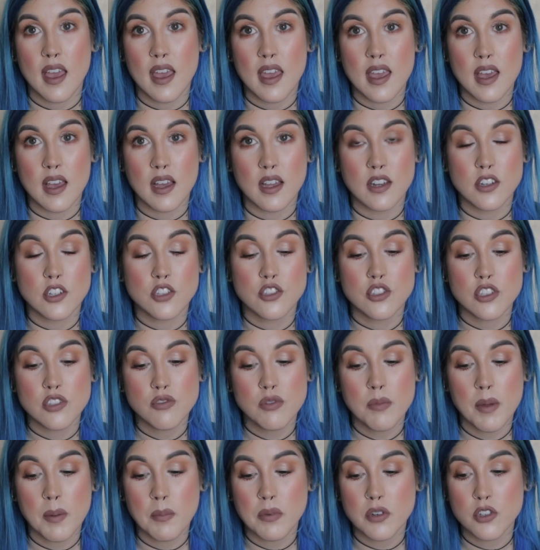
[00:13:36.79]
And
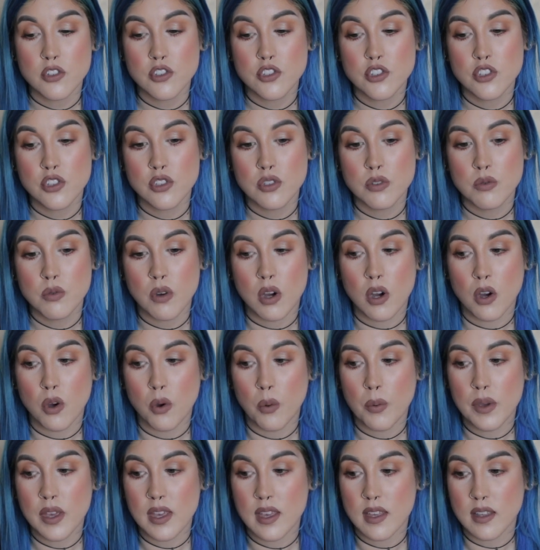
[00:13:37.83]
just remember to
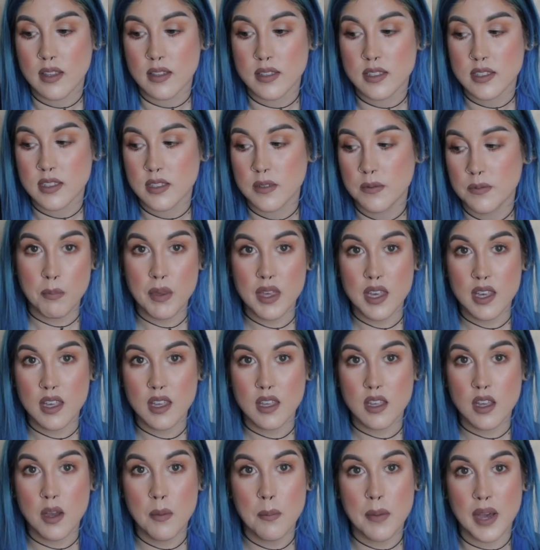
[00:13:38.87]
always
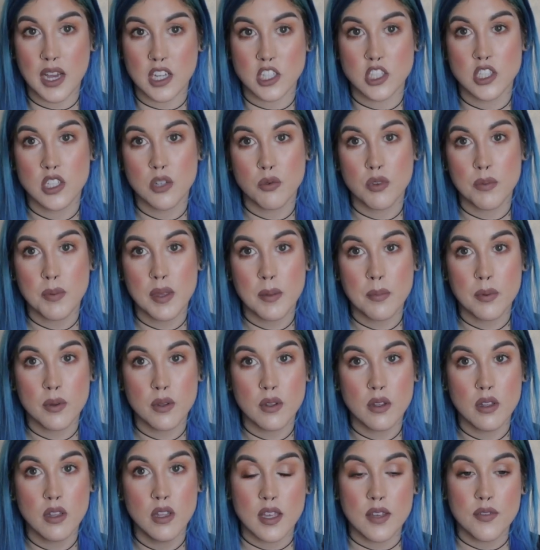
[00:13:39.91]
be compassionate with people.